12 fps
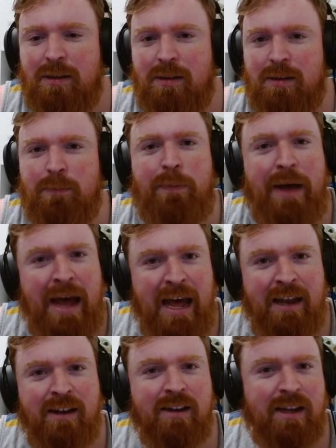
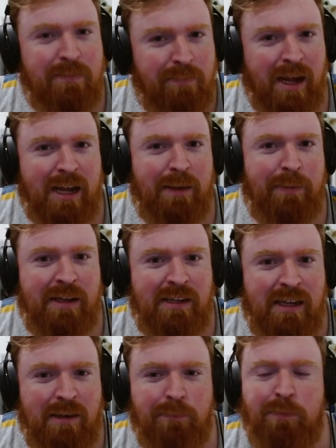bad in my
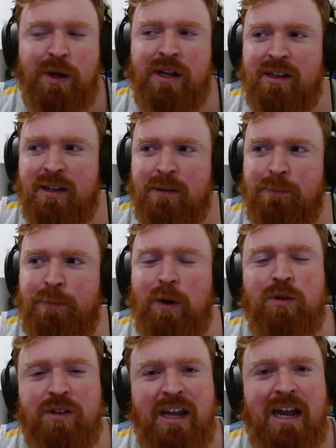opinion, but
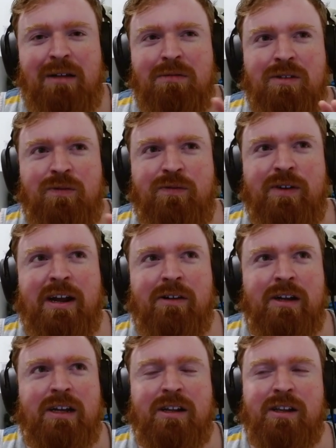both games
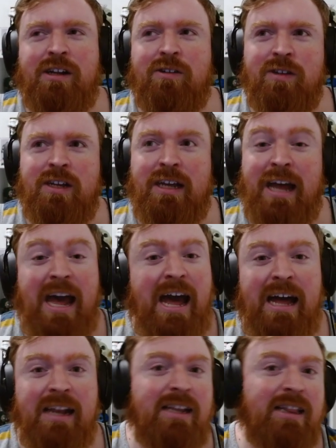very clearly
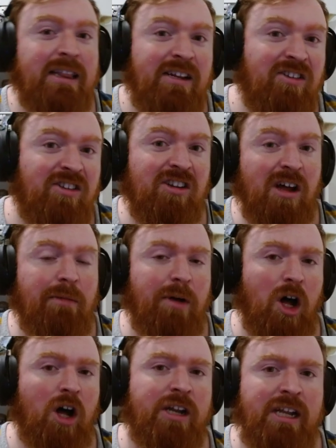had at least some
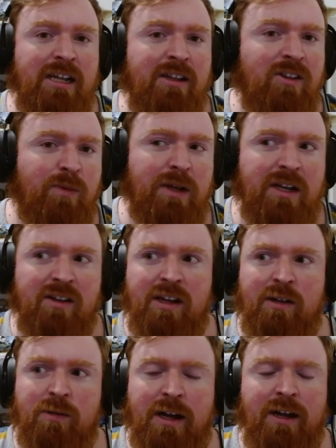audience, because
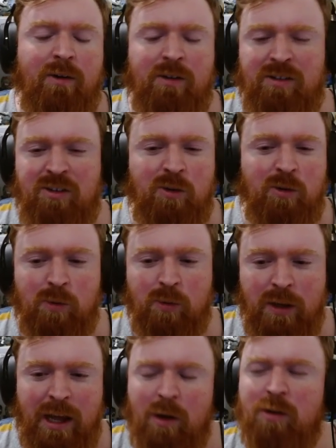I always
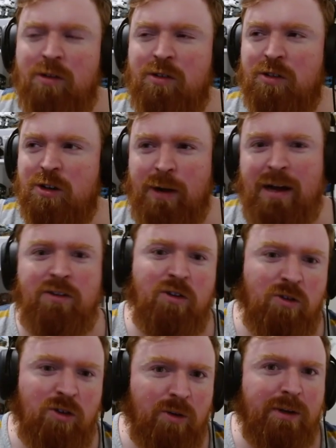look around
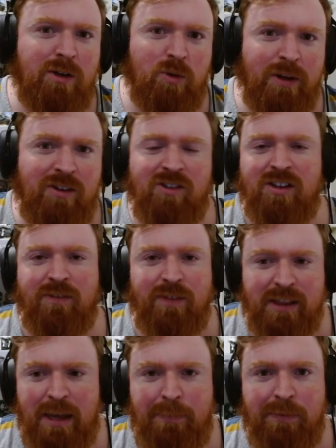YouTube and Twitch and stuff
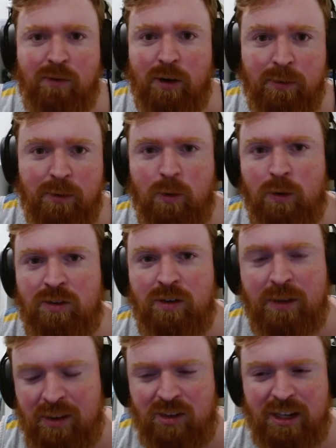like that before I record
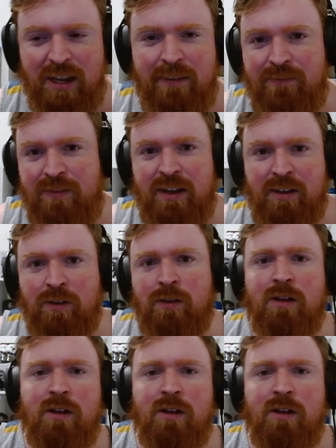something, just to get a feel